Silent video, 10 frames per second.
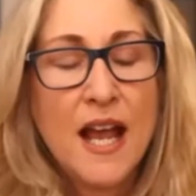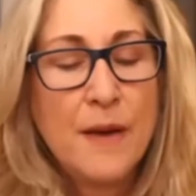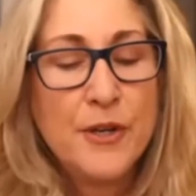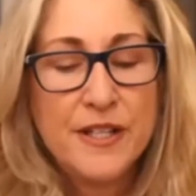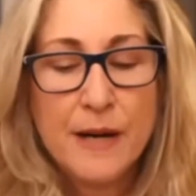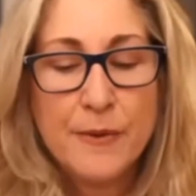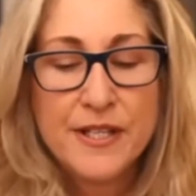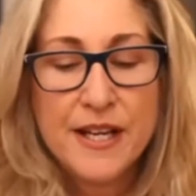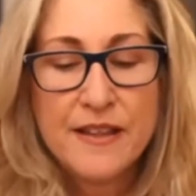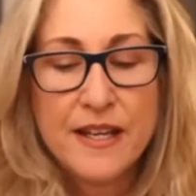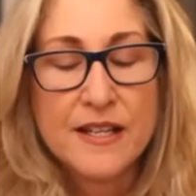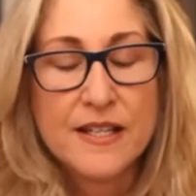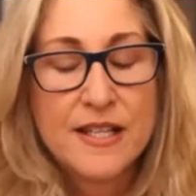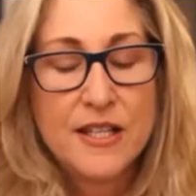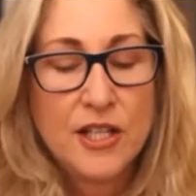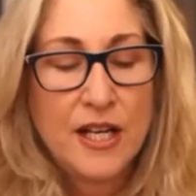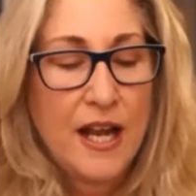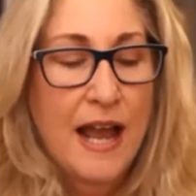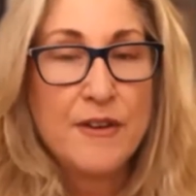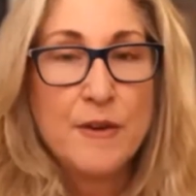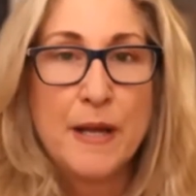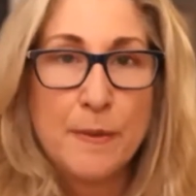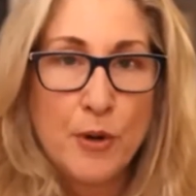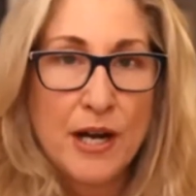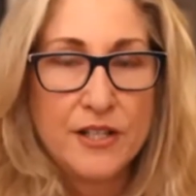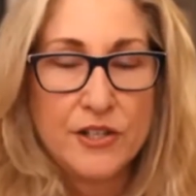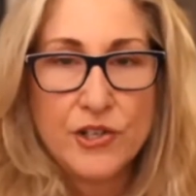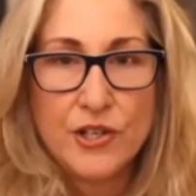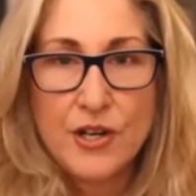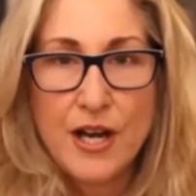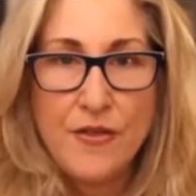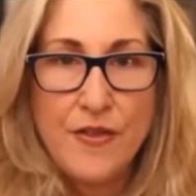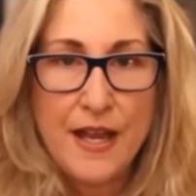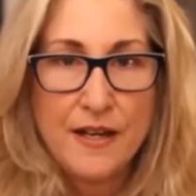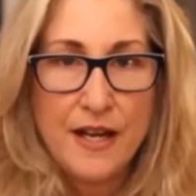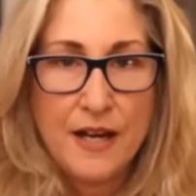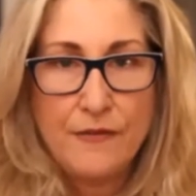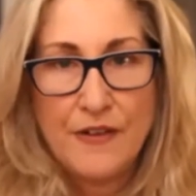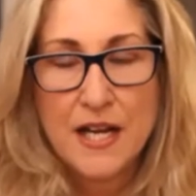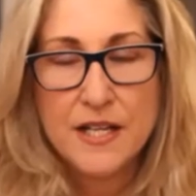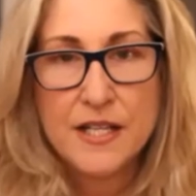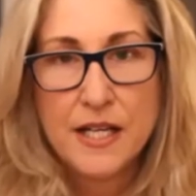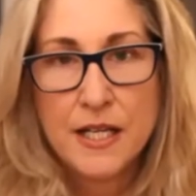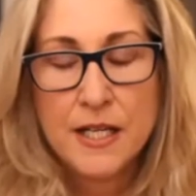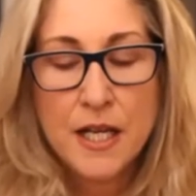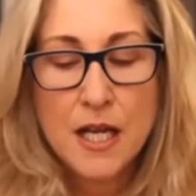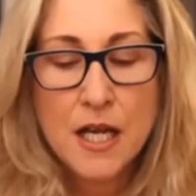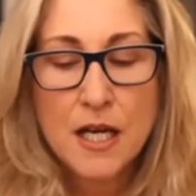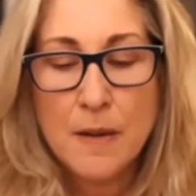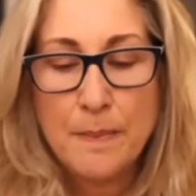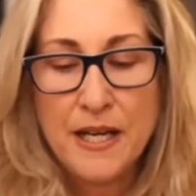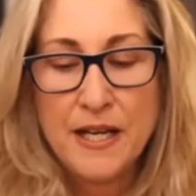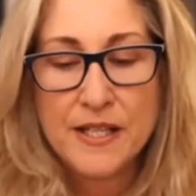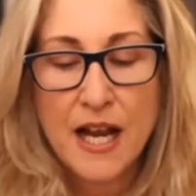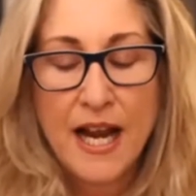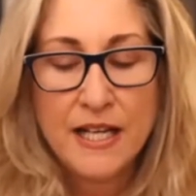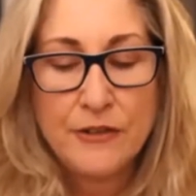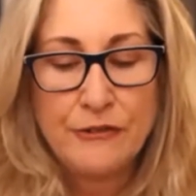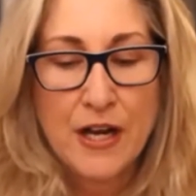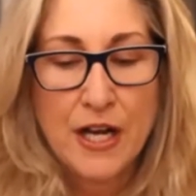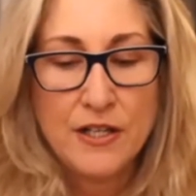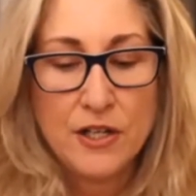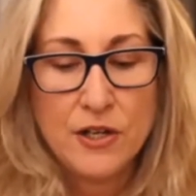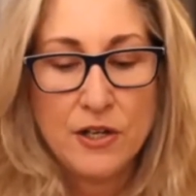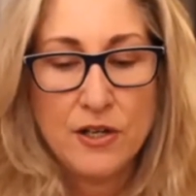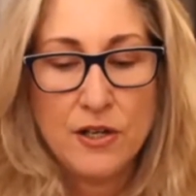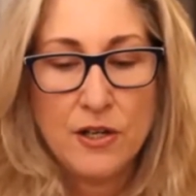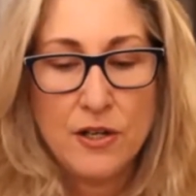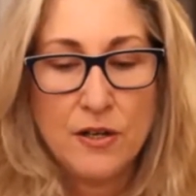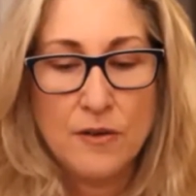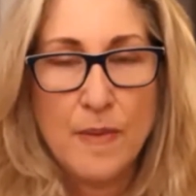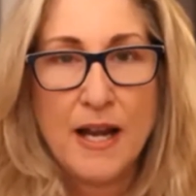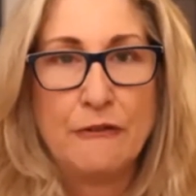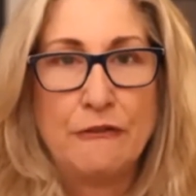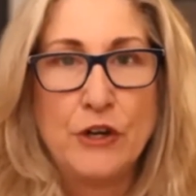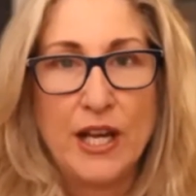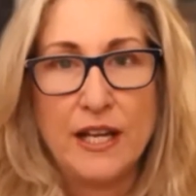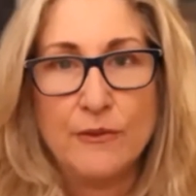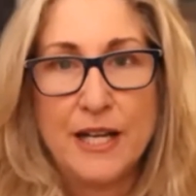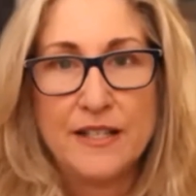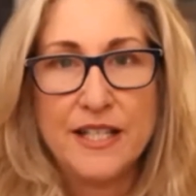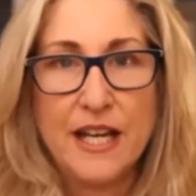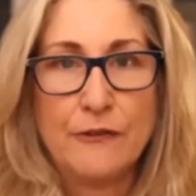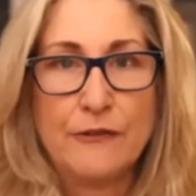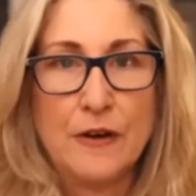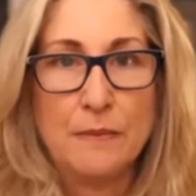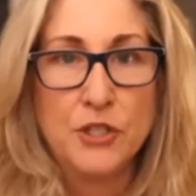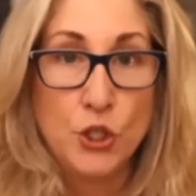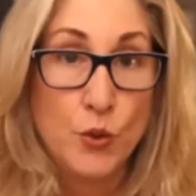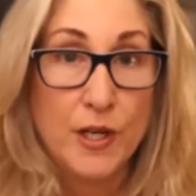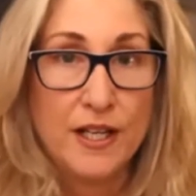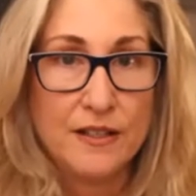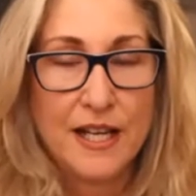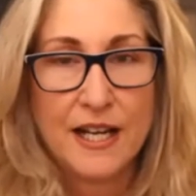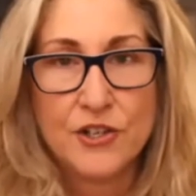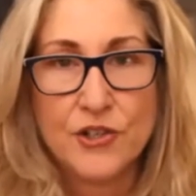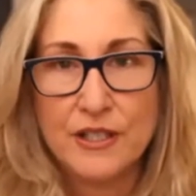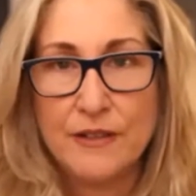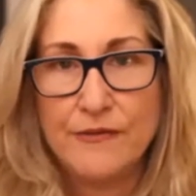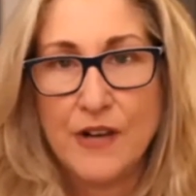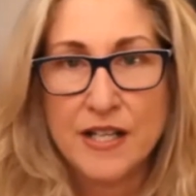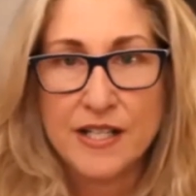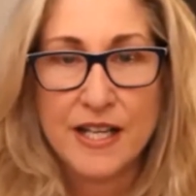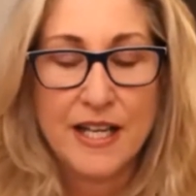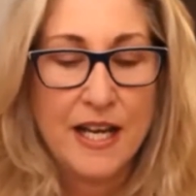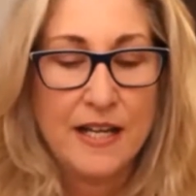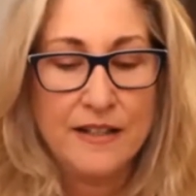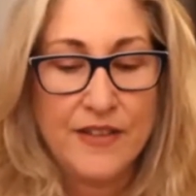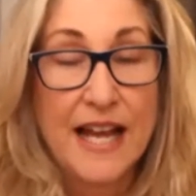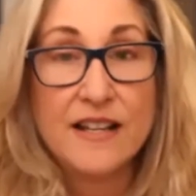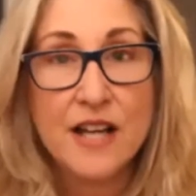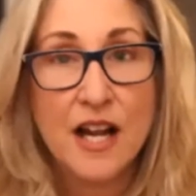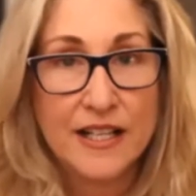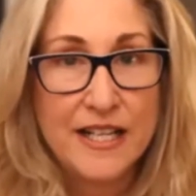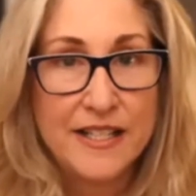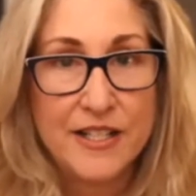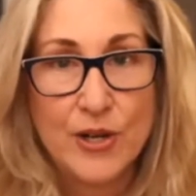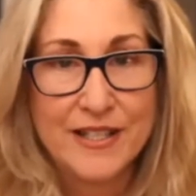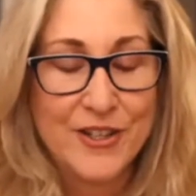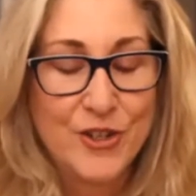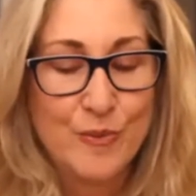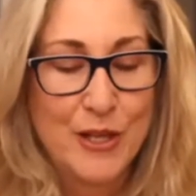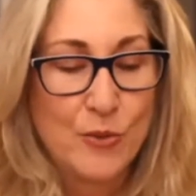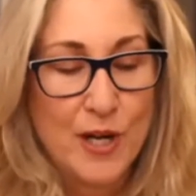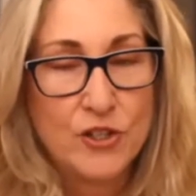I would say this. Look, having been a practitioner and then advising companies, I had to find my footing, right, to get from doing to actually advising. And that is not an easy transition, by the way.